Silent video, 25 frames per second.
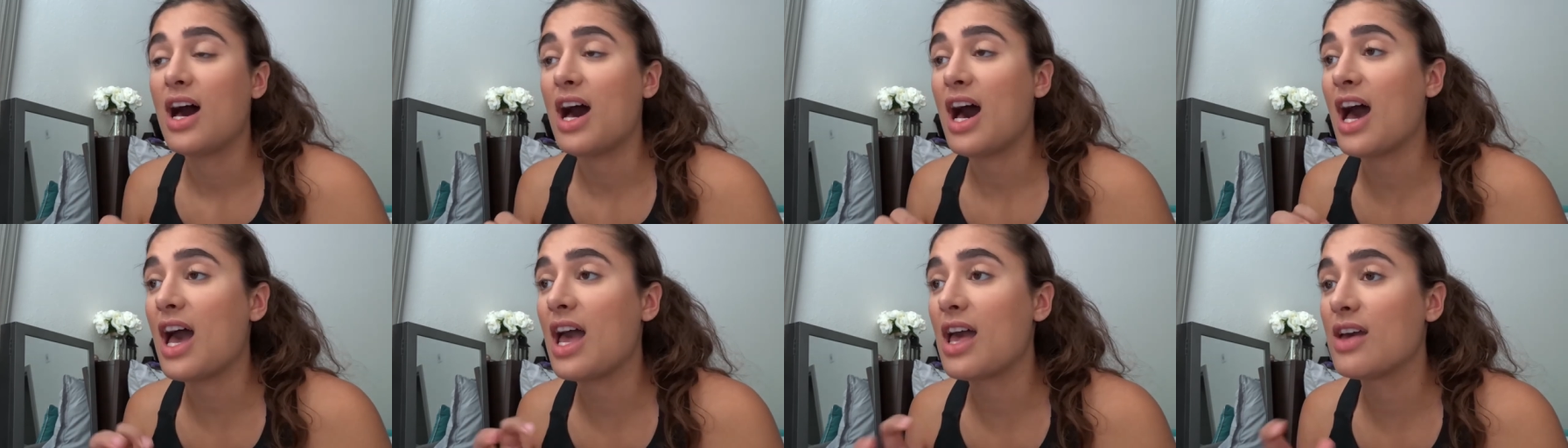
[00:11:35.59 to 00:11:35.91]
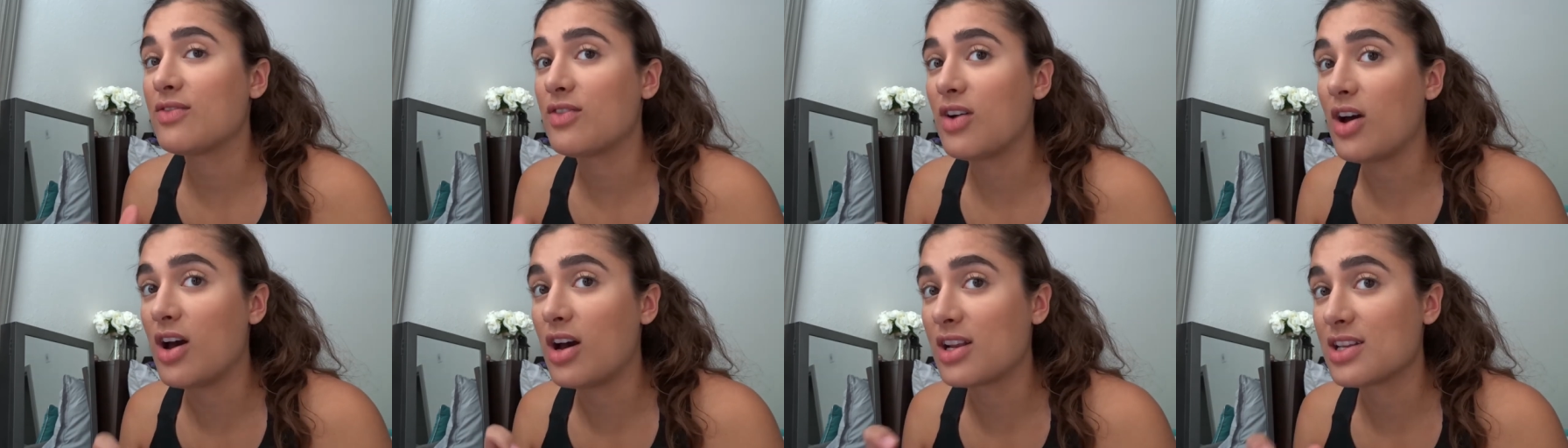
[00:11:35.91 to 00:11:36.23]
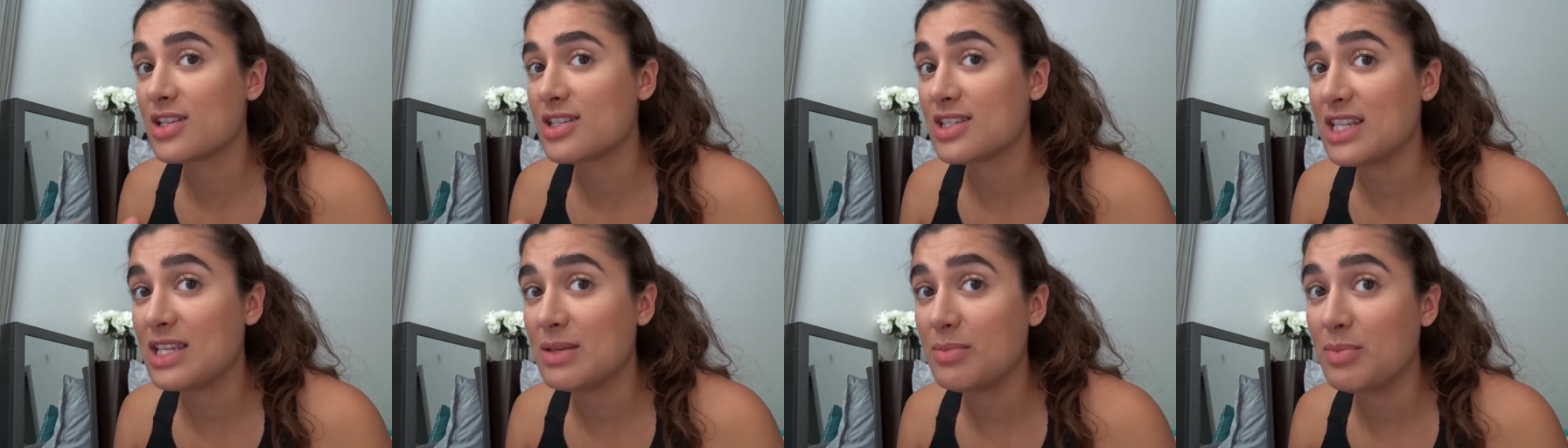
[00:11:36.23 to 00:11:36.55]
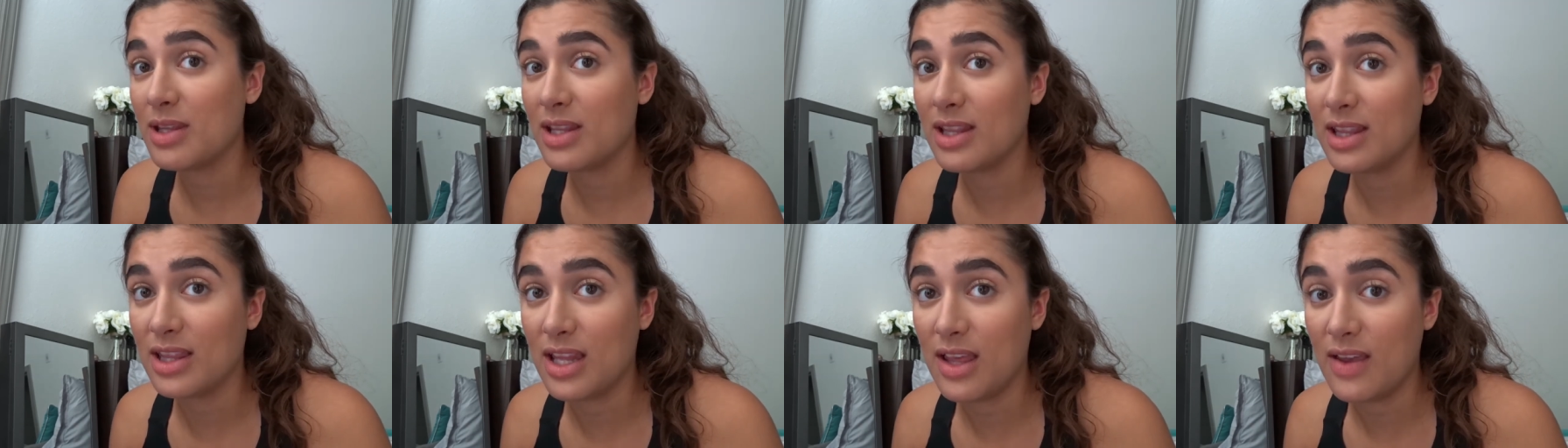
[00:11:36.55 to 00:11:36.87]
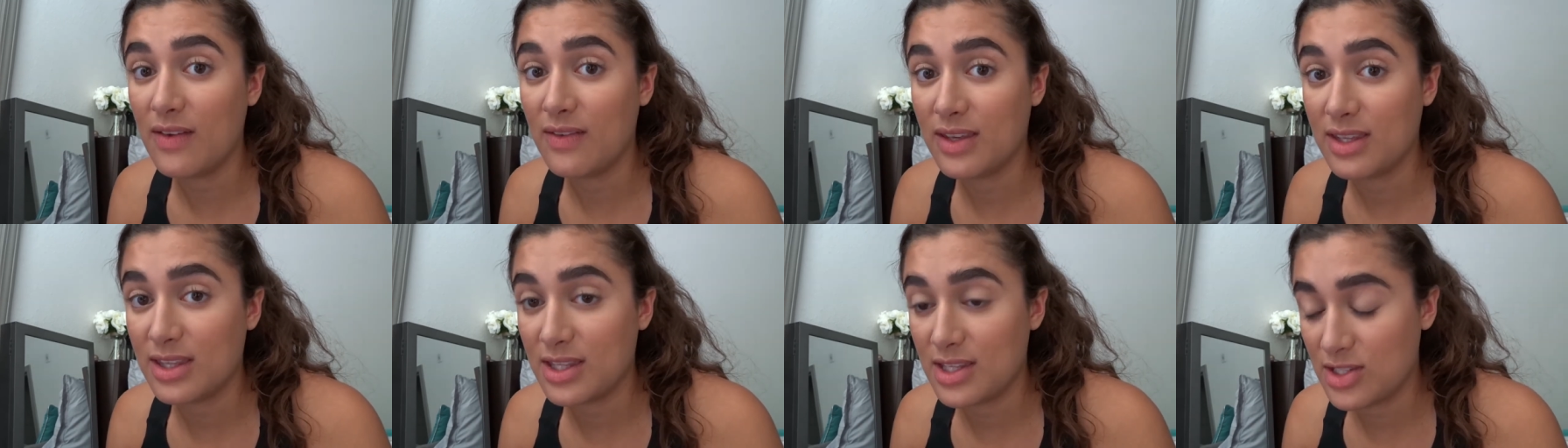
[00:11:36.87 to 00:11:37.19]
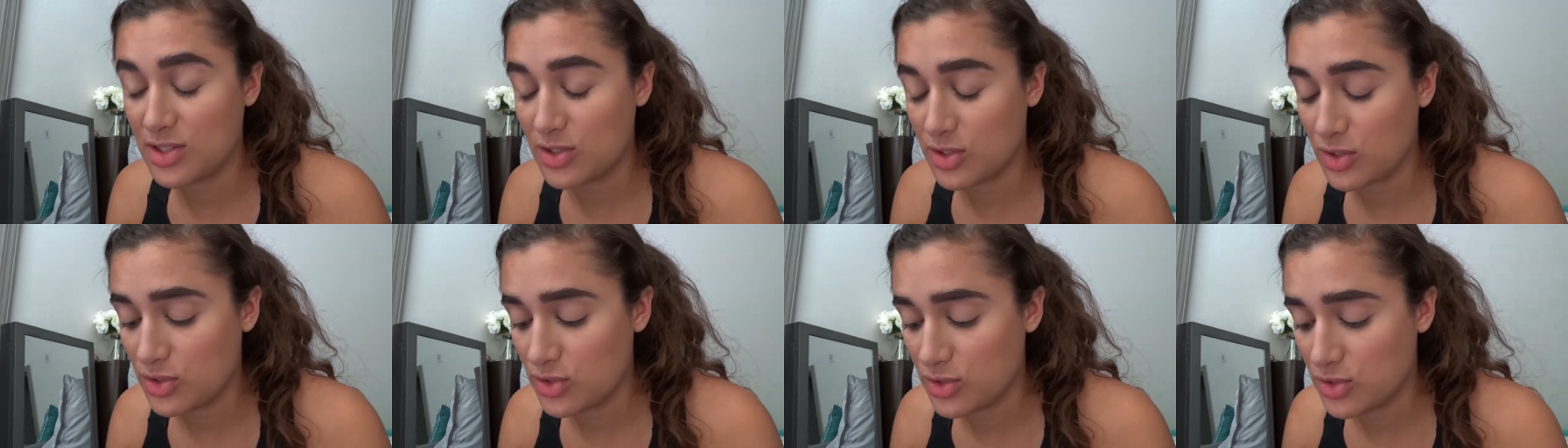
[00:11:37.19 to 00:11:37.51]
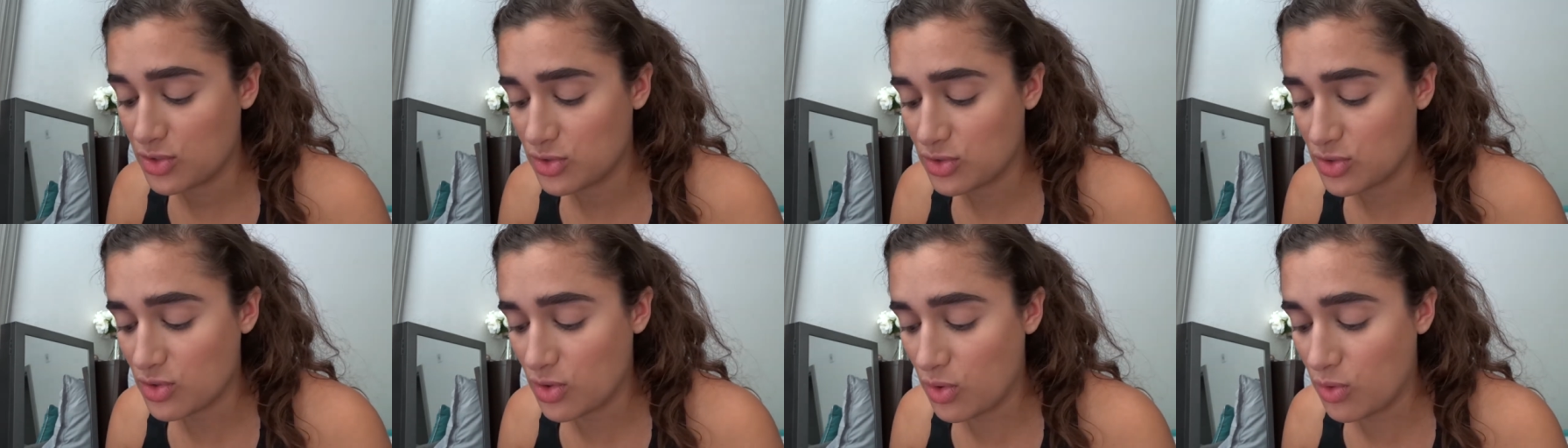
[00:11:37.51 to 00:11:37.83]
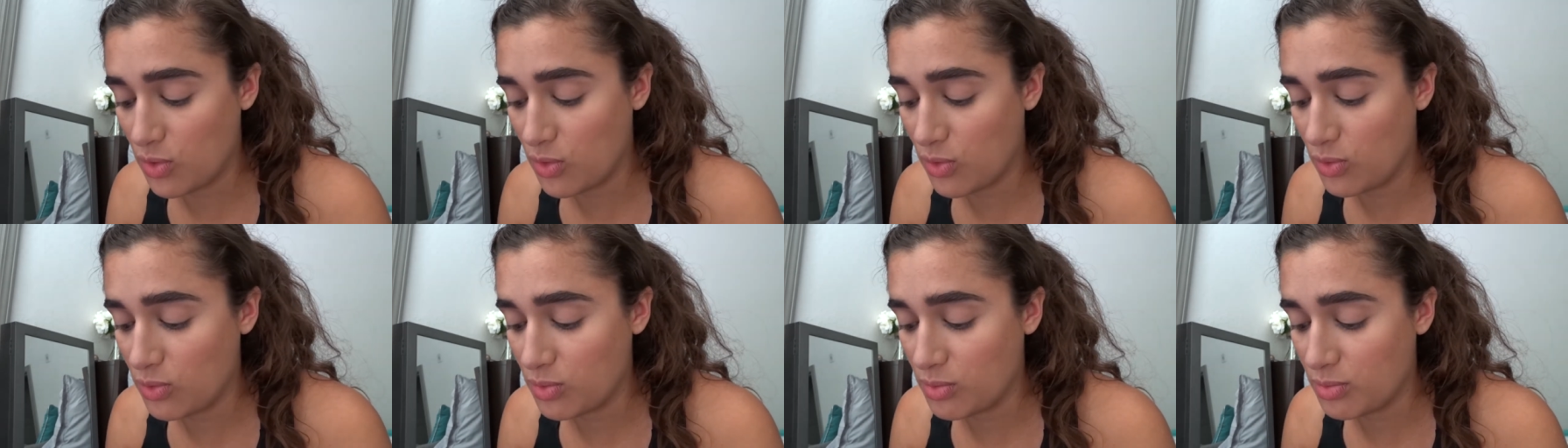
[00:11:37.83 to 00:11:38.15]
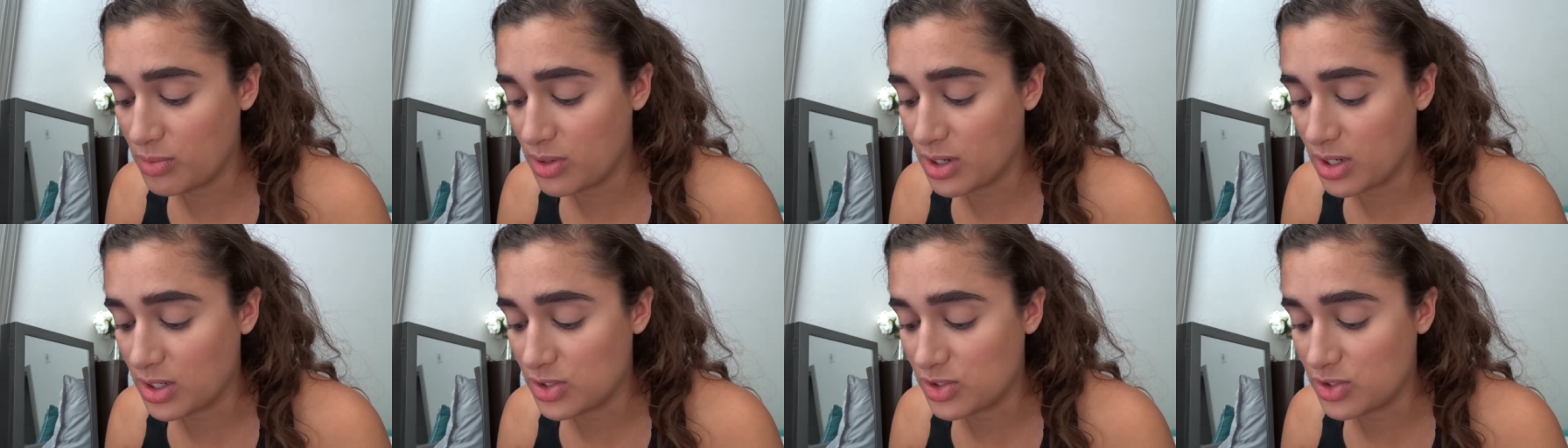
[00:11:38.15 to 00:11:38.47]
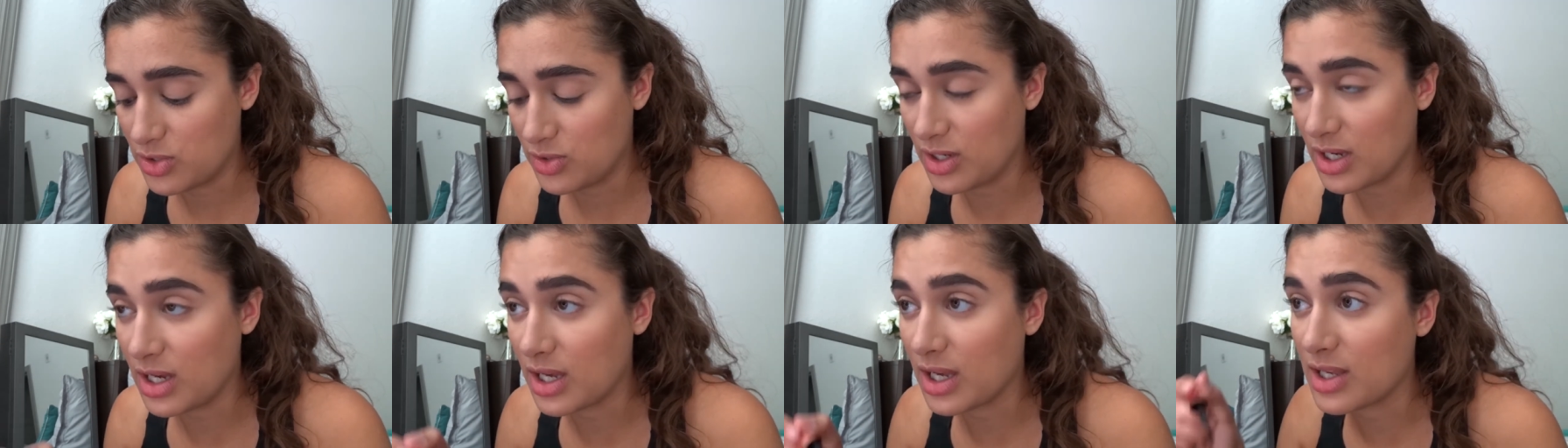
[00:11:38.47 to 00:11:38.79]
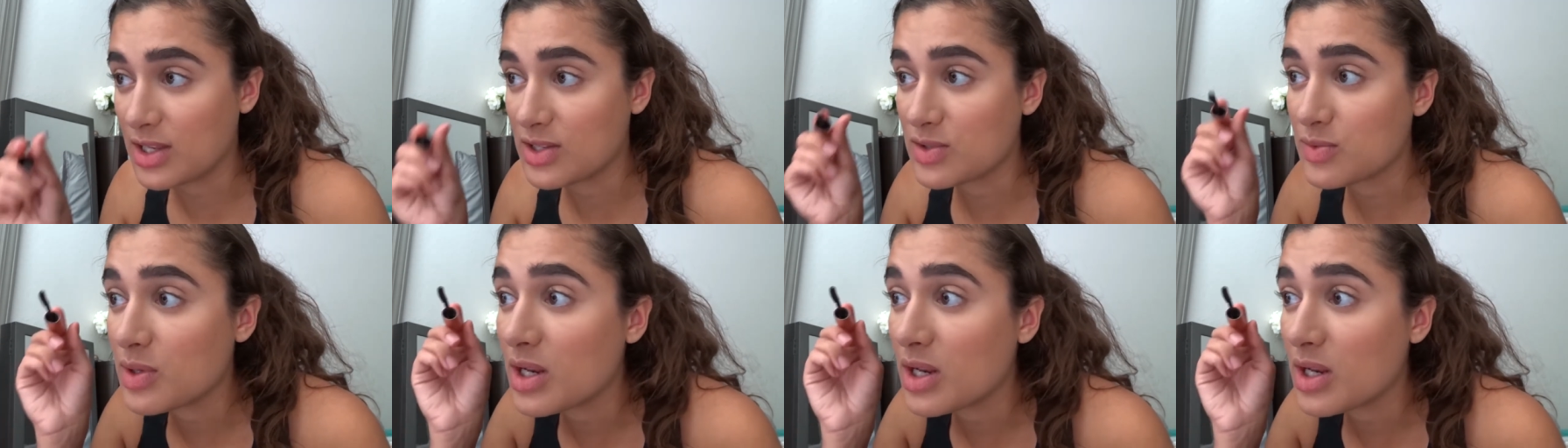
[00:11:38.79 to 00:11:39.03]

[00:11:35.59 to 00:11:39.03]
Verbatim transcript: I have honestly been loving this so much, you guys.